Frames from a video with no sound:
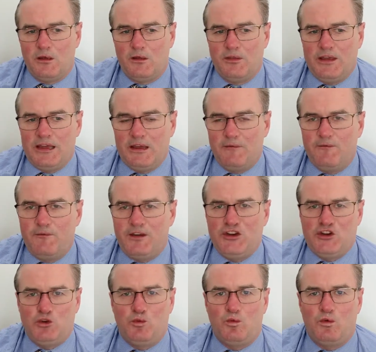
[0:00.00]
The
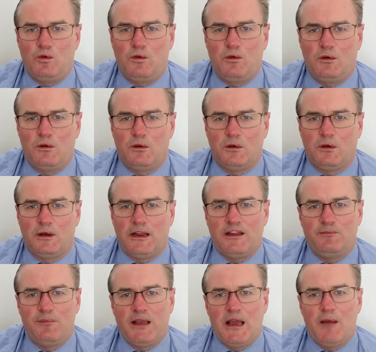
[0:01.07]
visual
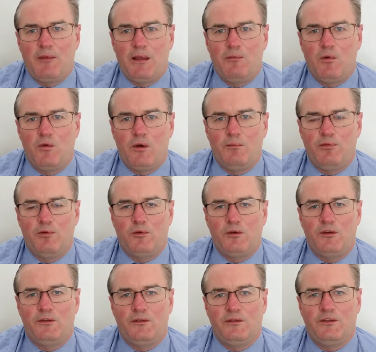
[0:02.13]
is becoming more important